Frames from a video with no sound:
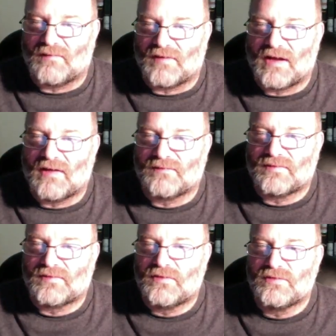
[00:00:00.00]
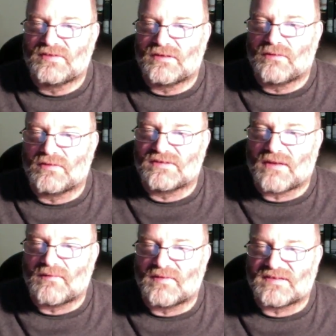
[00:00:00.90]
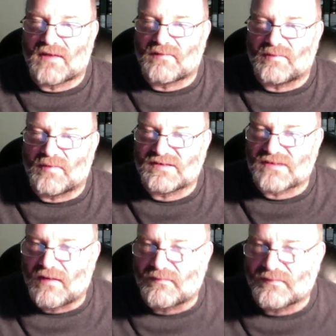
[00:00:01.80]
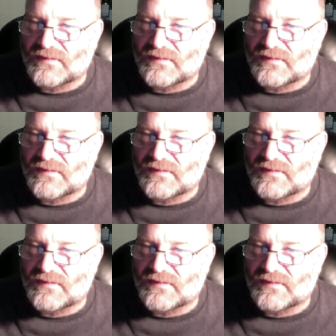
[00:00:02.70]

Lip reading: I have 2077 myself.